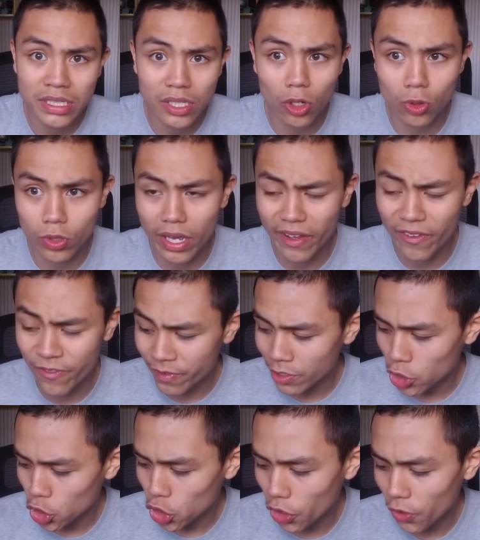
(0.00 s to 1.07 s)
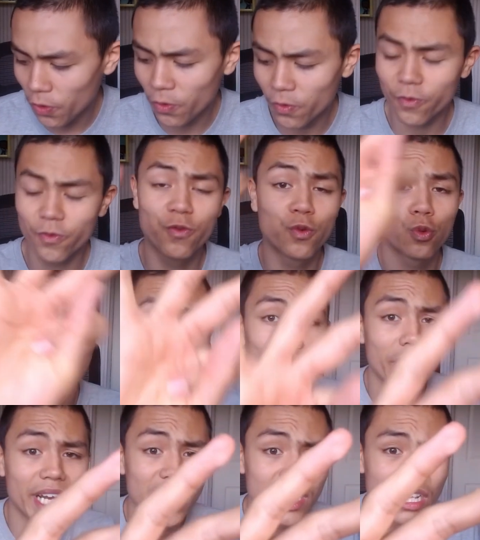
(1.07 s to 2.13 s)
it'll give you
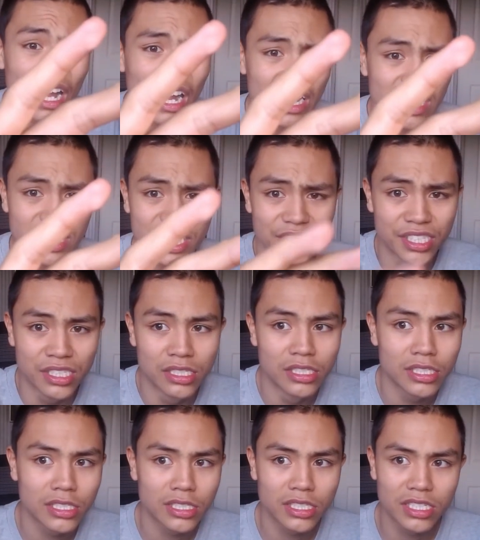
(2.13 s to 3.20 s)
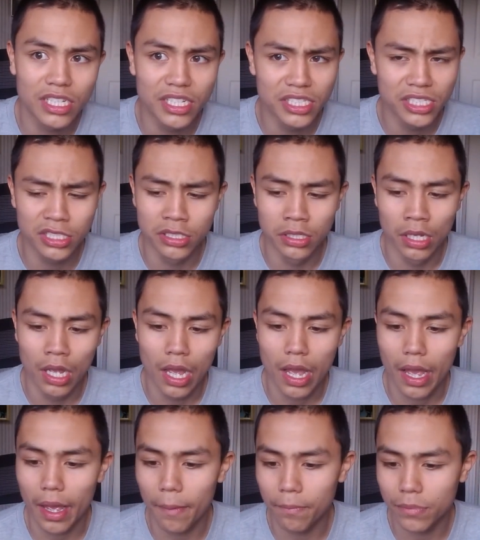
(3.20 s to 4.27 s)
3 licenses
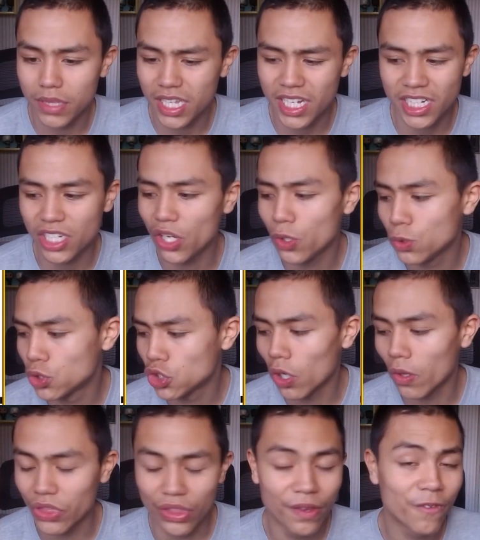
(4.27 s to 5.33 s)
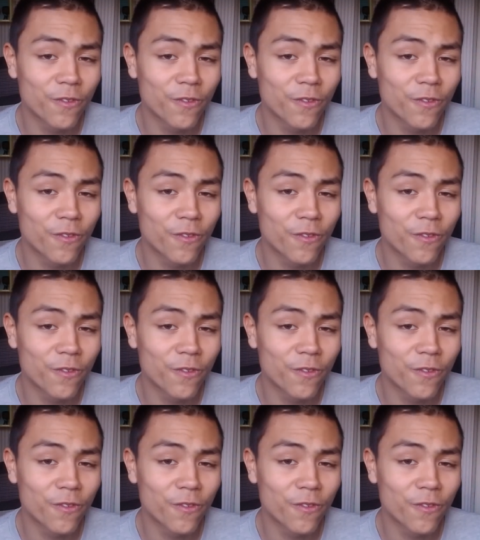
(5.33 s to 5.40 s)
to use on